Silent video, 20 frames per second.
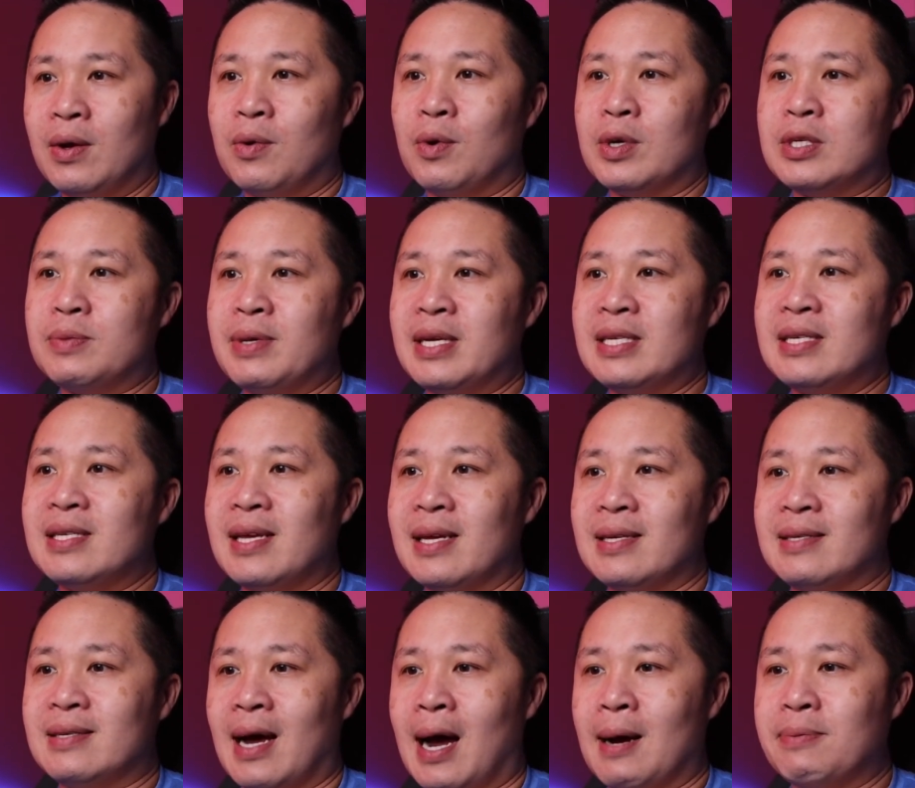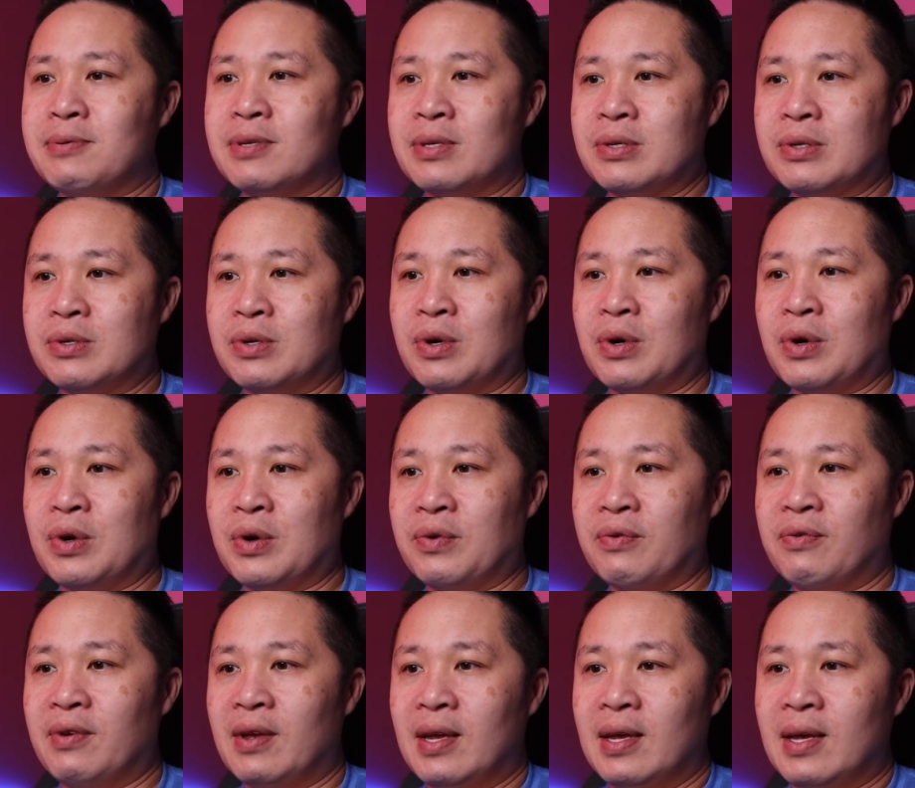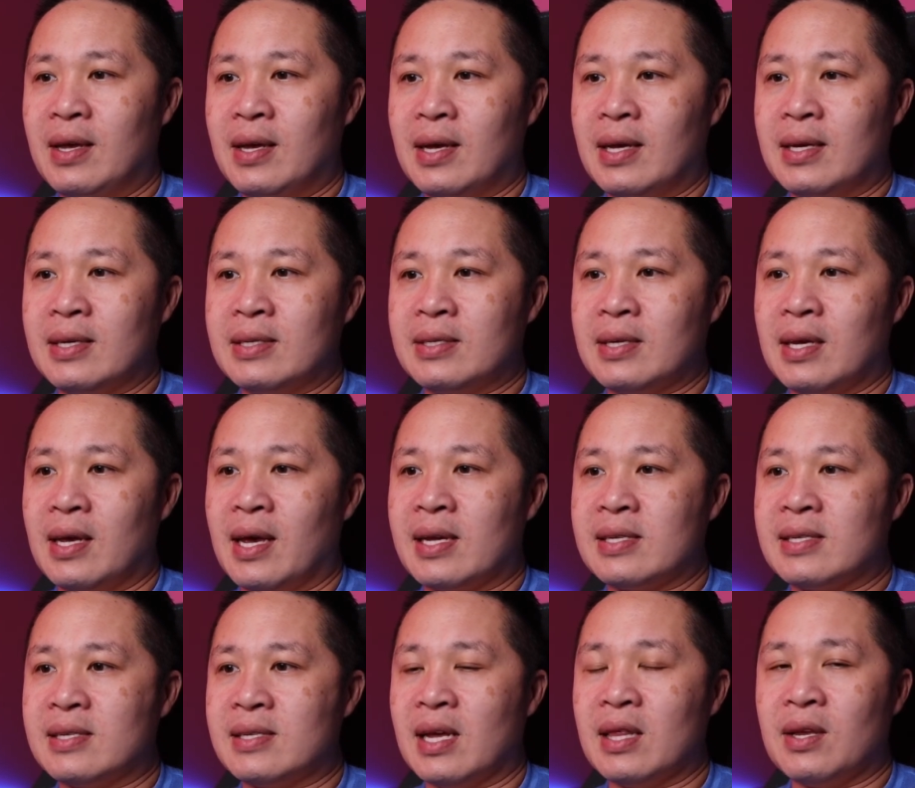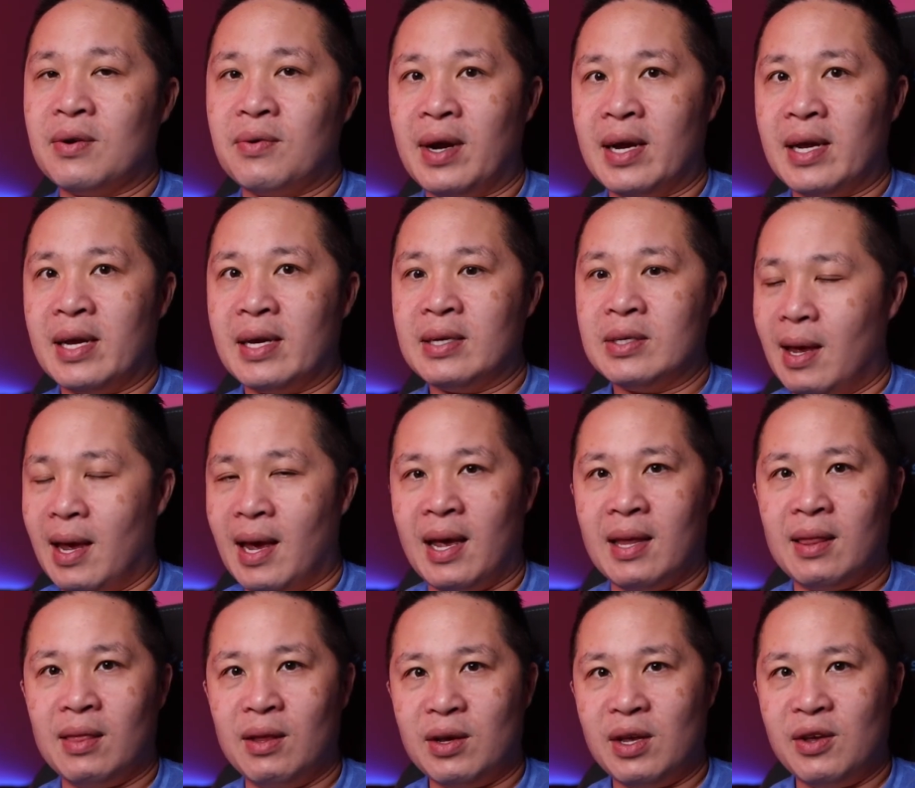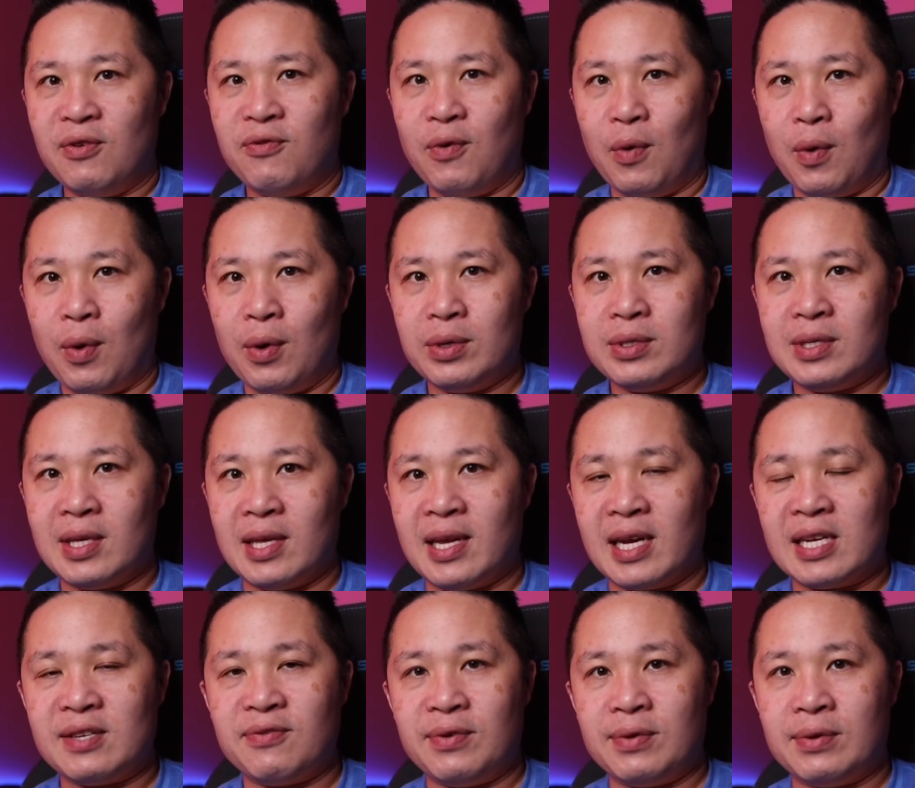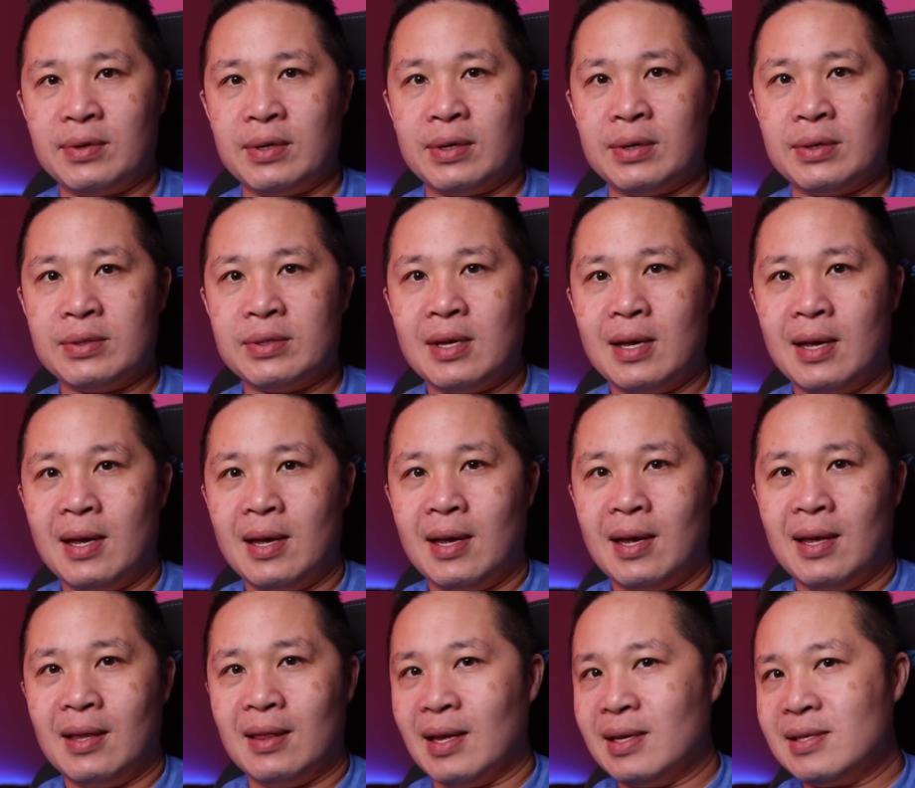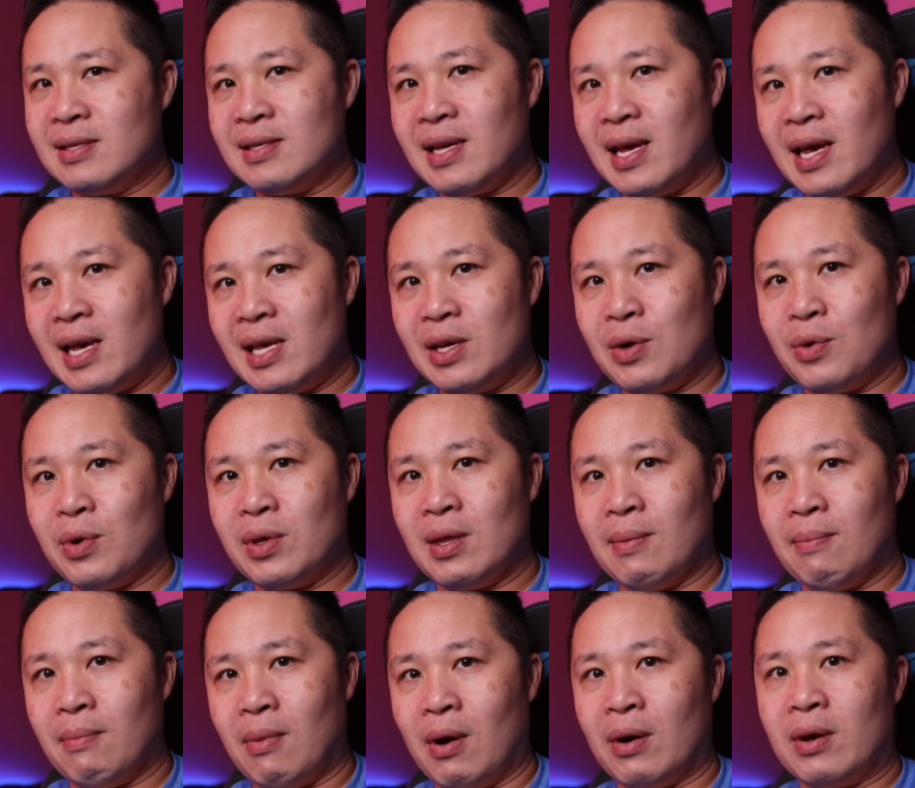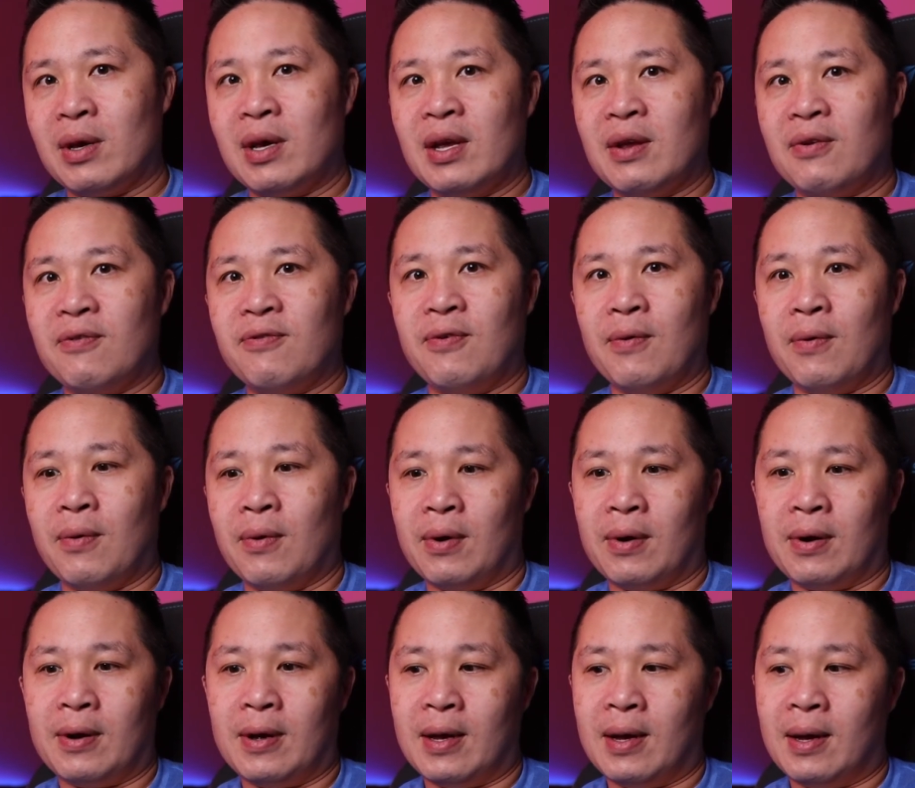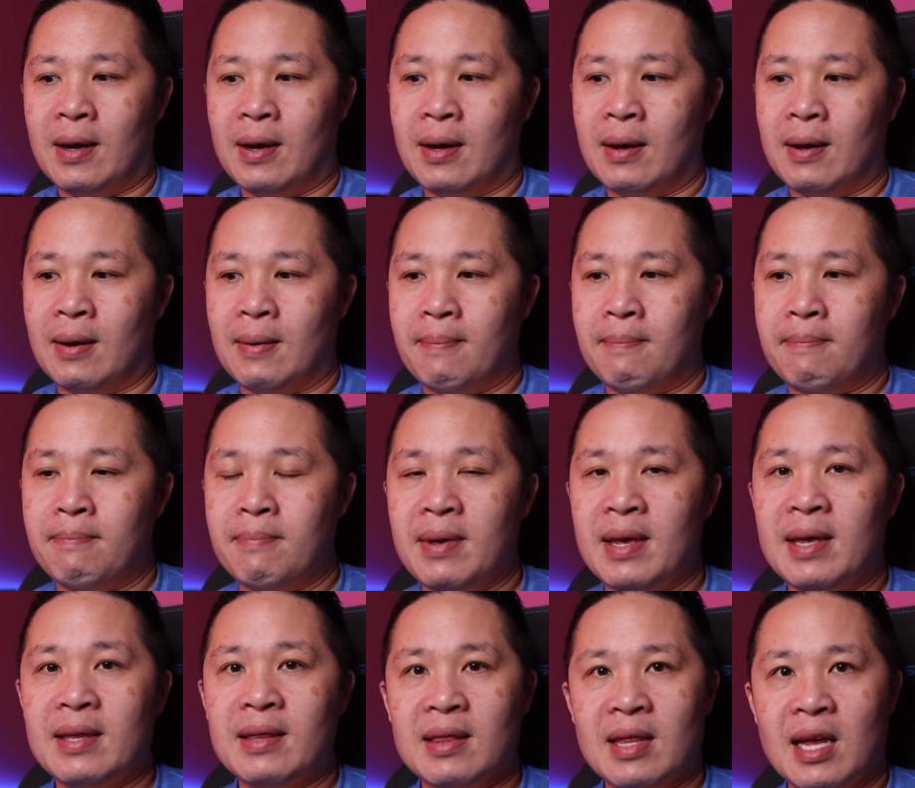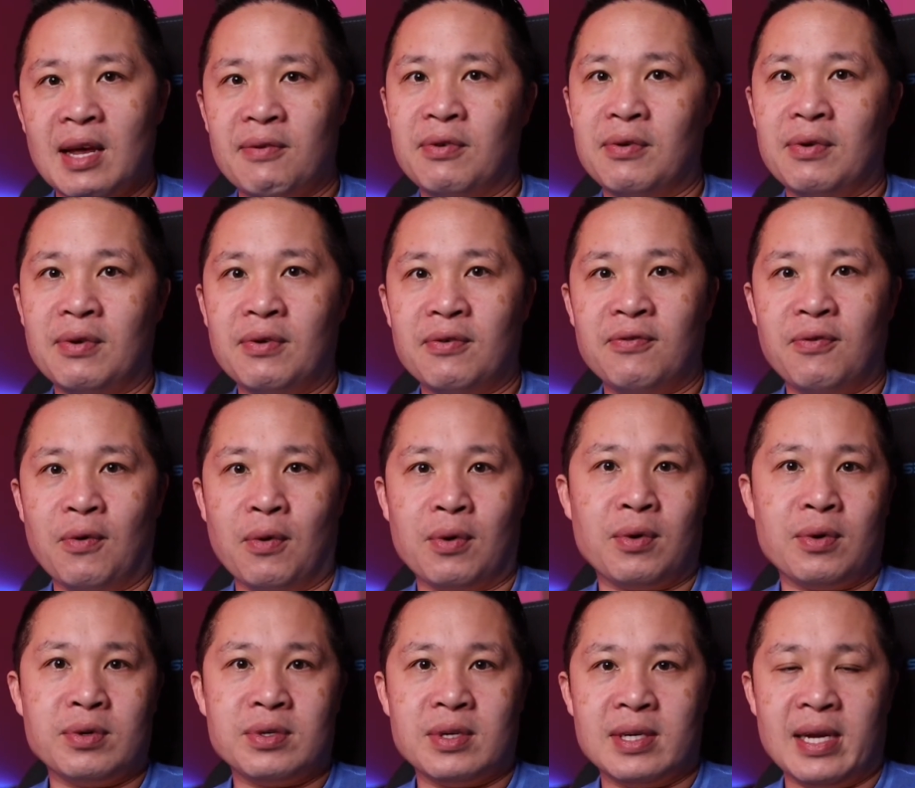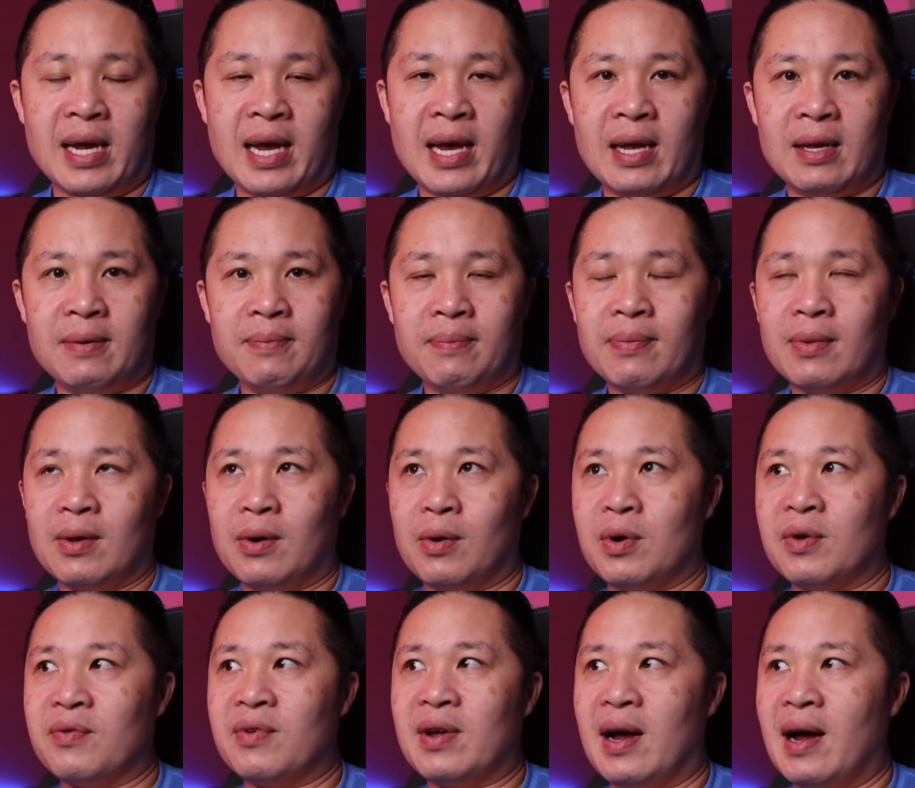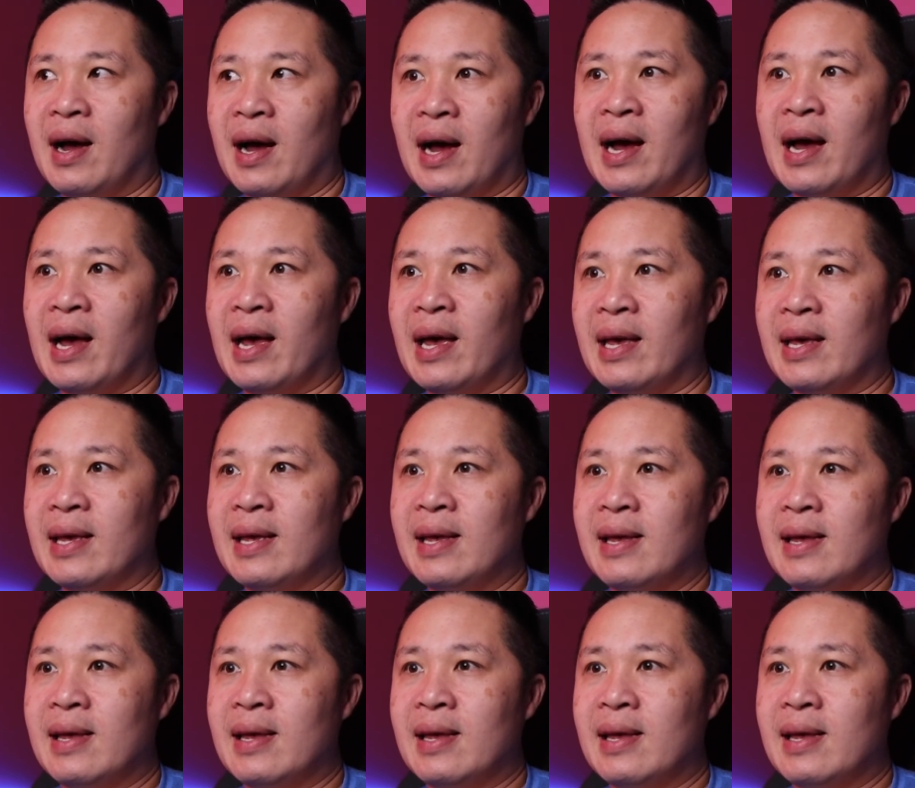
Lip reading: Which means the adoption curve is accelerating. And looking forward to the next few years, let's say you're in the market for a mid-level 4-door sedan or even a high-end